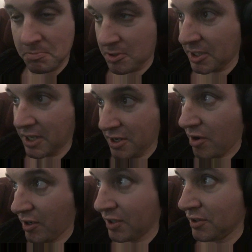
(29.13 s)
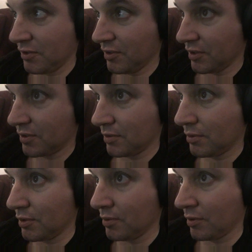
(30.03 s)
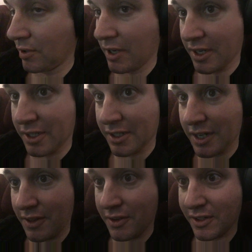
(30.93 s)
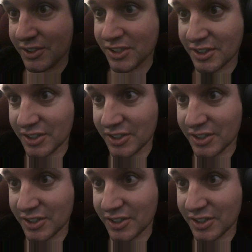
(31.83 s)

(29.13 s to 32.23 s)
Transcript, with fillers: okay, I can do this, we're doing great. And then I see